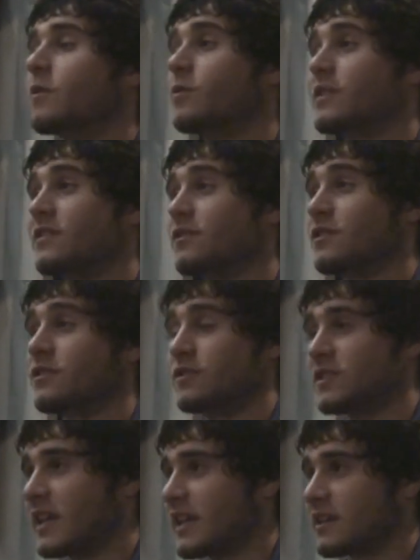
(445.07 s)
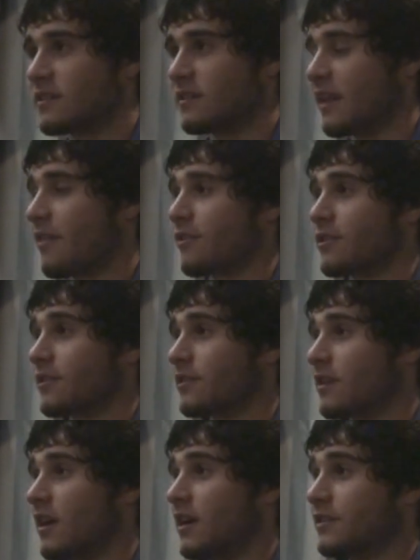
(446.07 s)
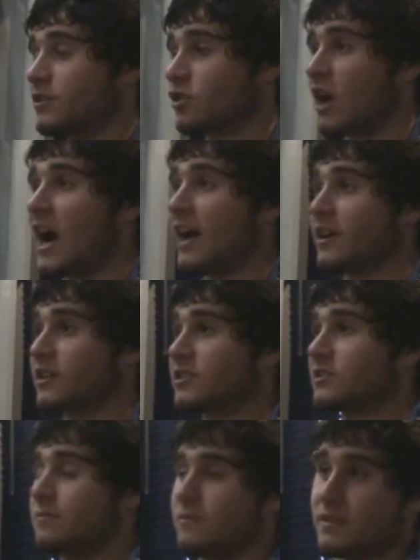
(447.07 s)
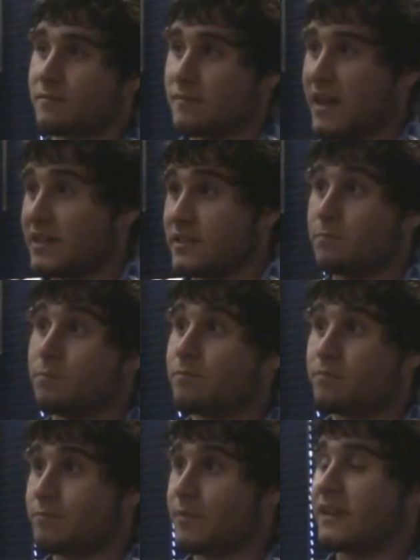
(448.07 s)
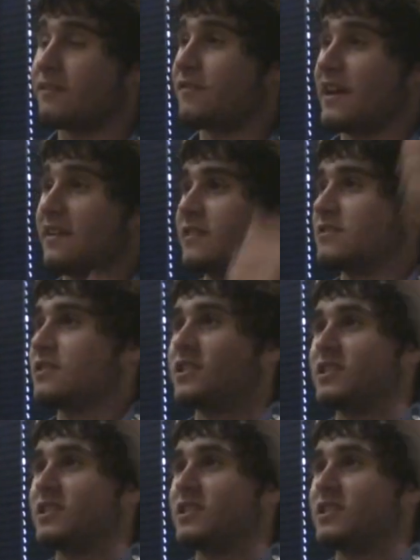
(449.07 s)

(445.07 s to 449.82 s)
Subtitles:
but we do use like leather dryers that has a big fan that